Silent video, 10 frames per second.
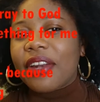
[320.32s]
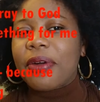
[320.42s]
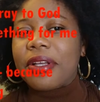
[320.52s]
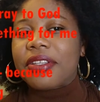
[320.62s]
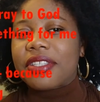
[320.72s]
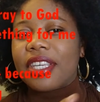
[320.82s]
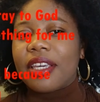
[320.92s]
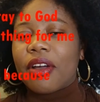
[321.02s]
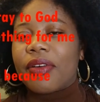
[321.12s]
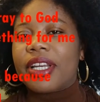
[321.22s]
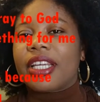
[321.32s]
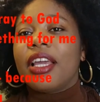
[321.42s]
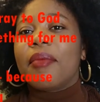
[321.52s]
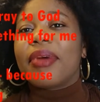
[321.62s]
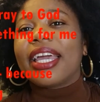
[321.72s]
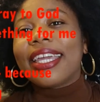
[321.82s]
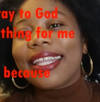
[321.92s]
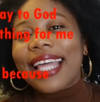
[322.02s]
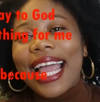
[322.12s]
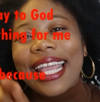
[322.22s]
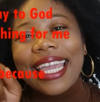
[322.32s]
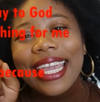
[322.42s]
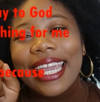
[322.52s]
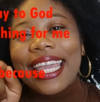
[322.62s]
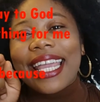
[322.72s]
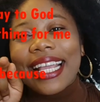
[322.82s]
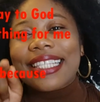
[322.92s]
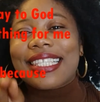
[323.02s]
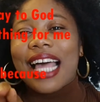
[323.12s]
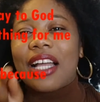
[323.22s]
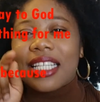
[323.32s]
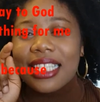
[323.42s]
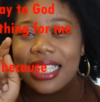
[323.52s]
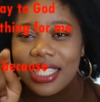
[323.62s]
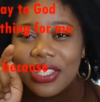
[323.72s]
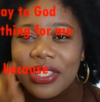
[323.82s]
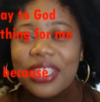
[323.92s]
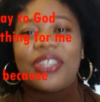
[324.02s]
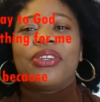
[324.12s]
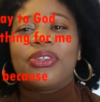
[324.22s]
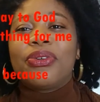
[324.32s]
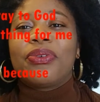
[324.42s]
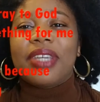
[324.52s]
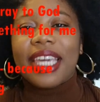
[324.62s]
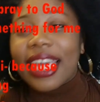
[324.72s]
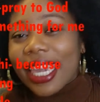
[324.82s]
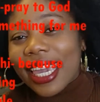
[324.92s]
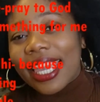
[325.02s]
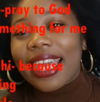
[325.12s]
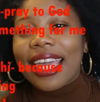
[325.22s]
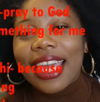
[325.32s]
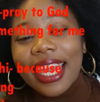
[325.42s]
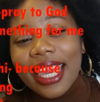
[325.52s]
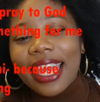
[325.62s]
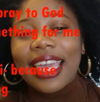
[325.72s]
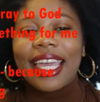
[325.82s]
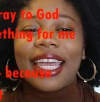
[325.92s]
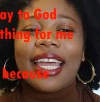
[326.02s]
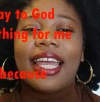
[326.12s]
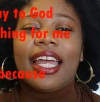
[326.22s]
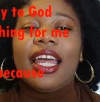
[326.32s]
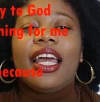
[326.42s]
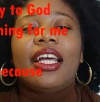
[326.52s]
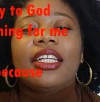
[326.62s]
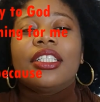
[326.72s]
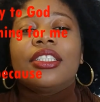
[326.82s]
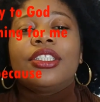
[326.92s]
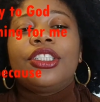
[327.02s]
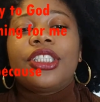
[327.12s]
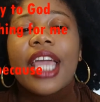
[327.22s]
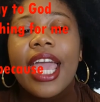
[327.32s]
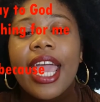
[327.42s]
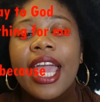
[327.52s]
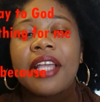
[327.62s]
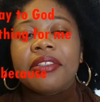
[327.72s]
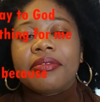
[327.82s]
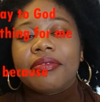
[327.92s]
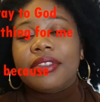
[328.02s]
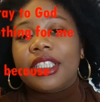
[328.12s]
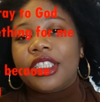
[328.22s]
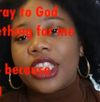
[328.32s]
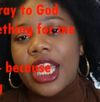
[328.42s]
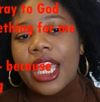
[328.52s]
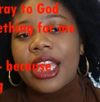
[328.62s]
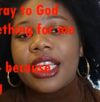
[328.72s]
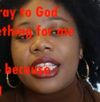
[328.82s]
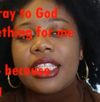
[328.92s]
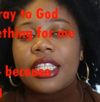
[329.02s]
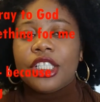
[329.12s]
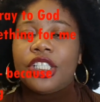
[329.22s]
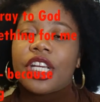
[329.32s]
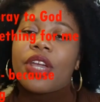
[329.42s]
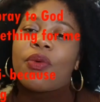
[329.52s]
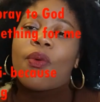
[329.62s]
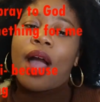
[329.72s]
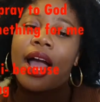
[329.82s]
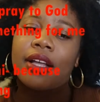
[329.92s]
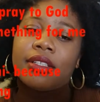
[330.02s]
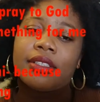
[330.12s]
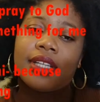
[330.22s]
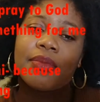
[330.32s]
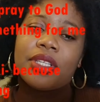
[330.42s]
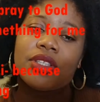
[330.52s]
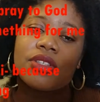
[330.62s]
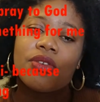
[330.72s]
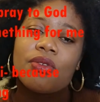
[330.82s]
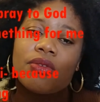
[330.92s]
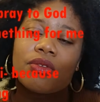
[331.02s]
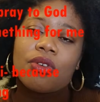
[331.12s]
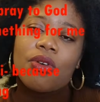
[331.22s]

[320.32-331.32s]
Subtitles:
know I used gi already, but that e sound is you. Gi. J, the J is jewa. That means go.